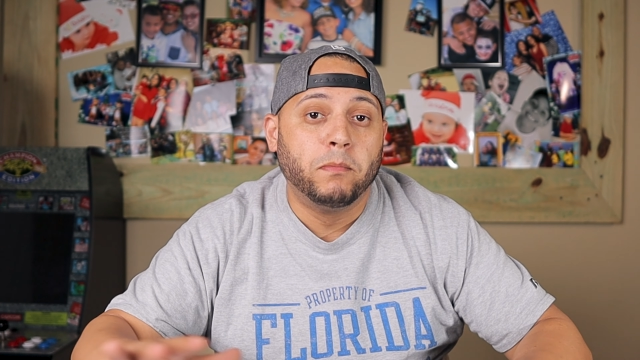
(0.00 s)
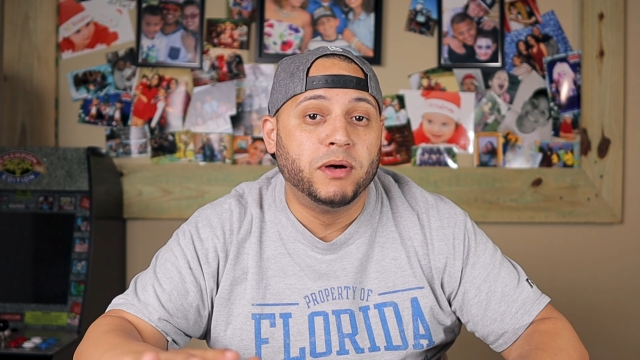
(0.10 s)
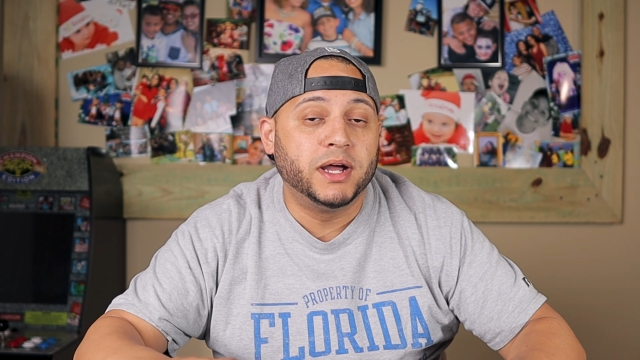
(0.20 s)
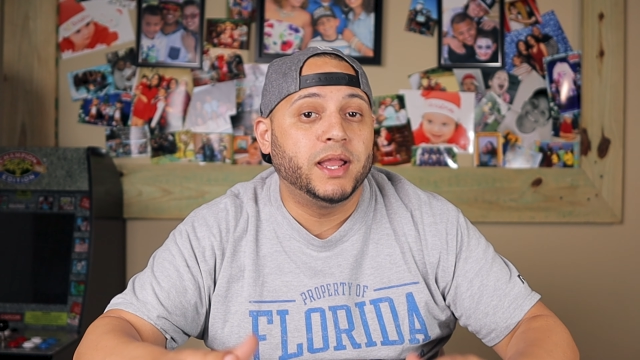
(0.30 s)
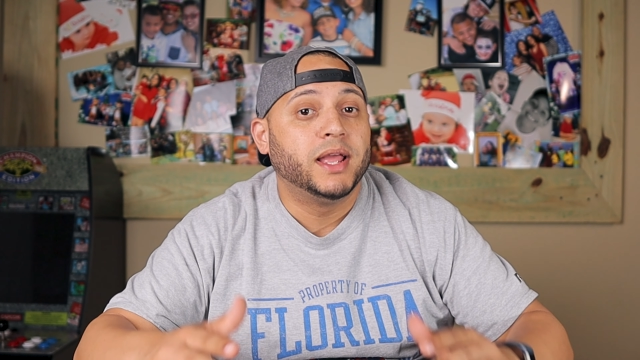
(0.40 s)

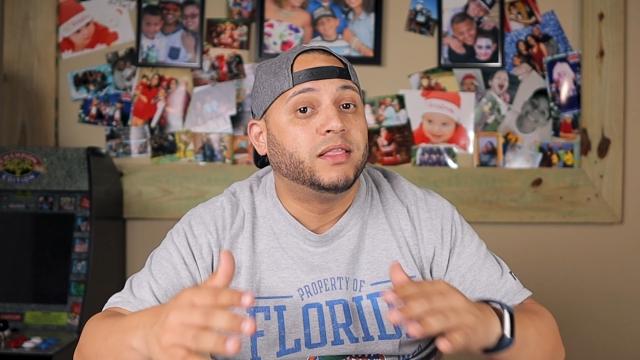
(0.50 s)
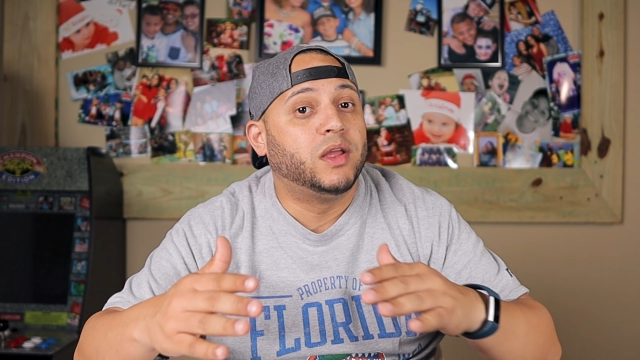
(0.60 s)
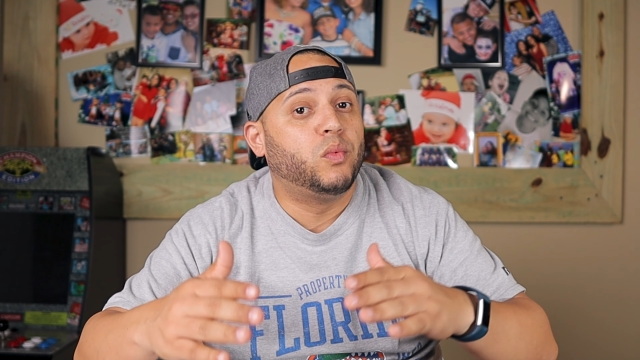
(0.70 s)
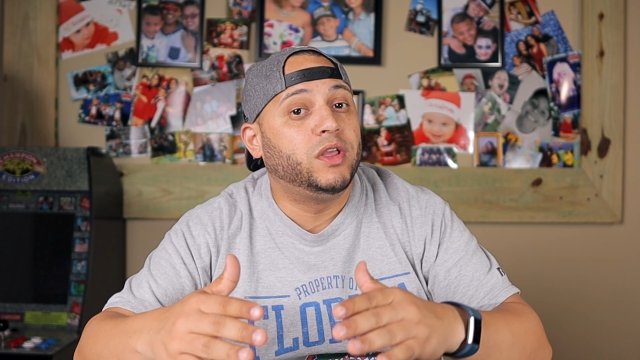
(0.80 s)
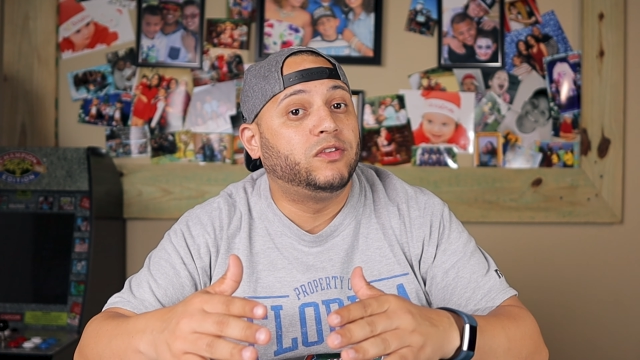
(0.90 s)
but
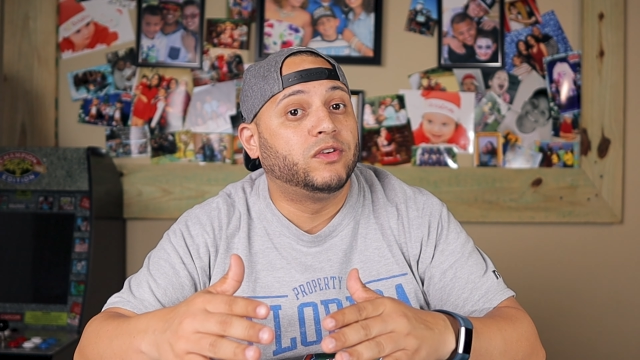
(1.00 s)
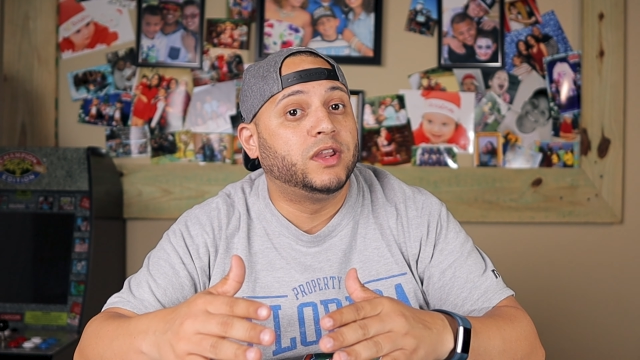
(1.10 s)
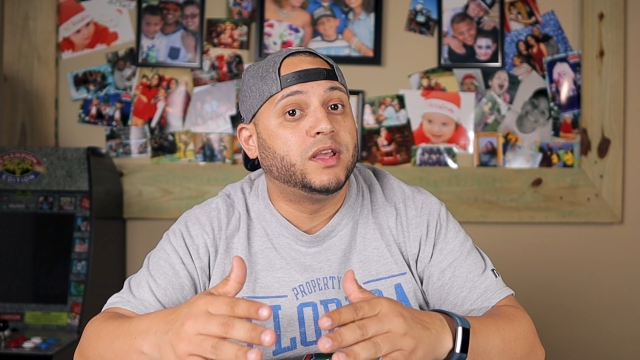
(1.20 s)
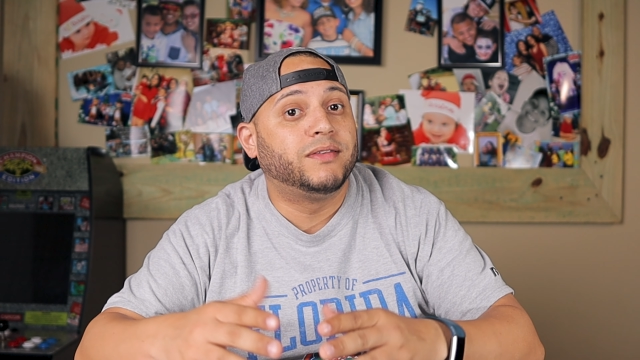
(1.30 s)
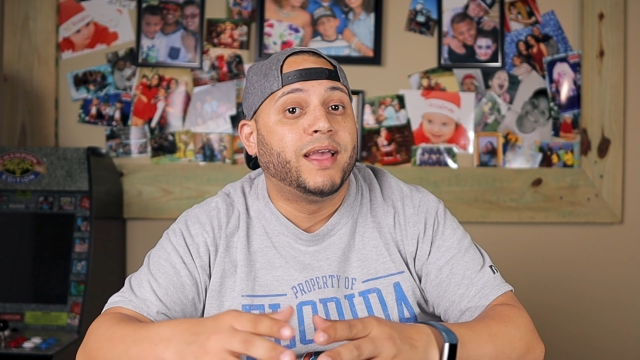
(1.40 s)
the
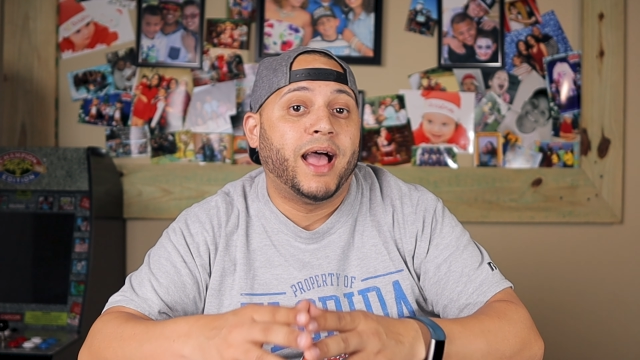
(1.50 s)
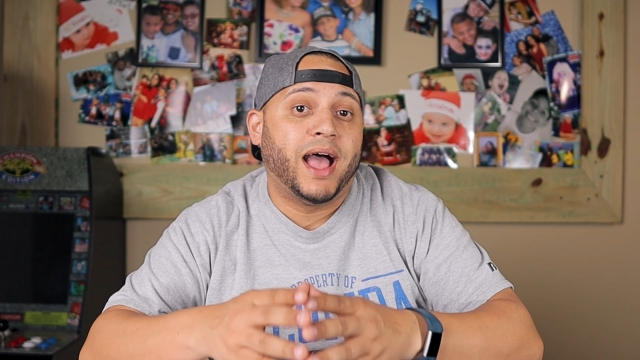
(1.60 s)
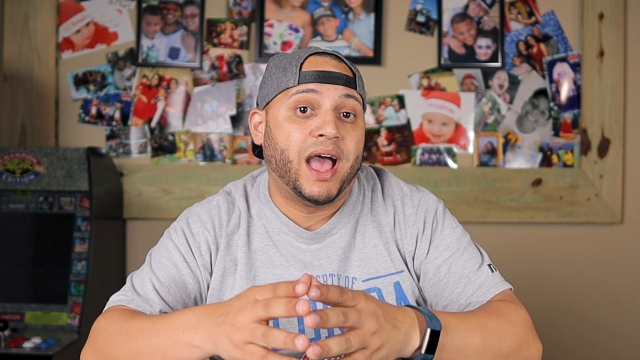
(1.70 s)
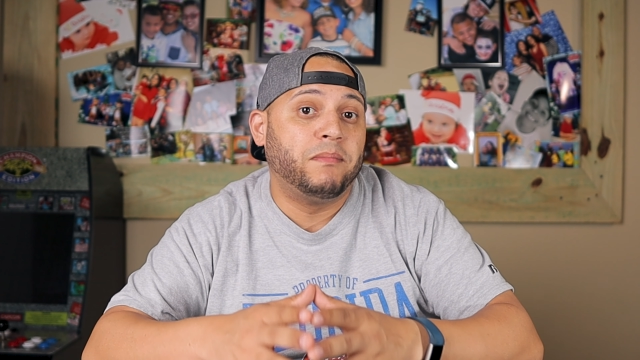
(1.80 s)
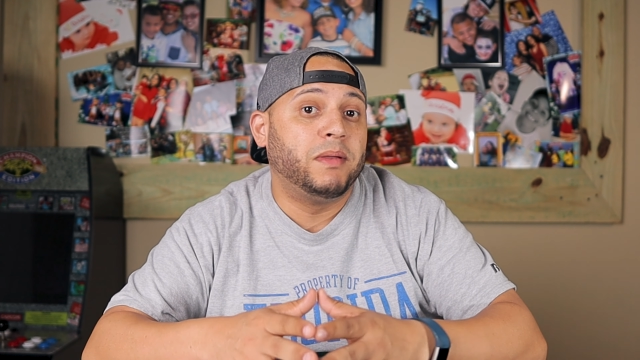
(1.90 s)
reason is
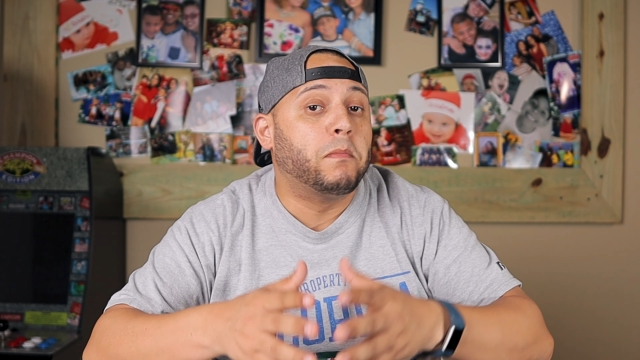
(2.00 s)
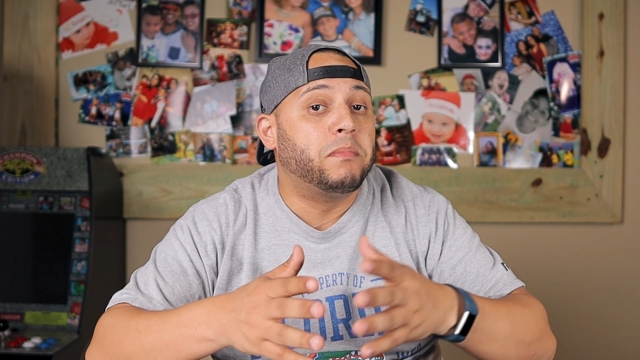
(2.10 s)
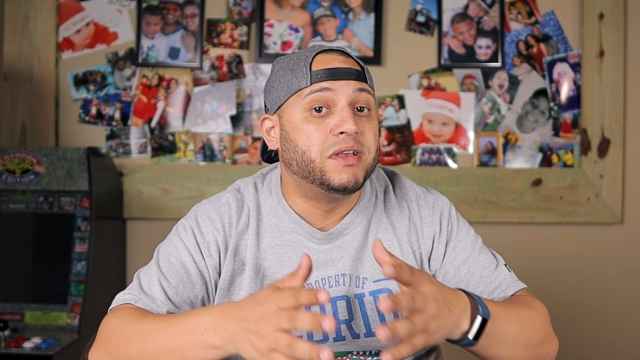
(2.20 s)
I have been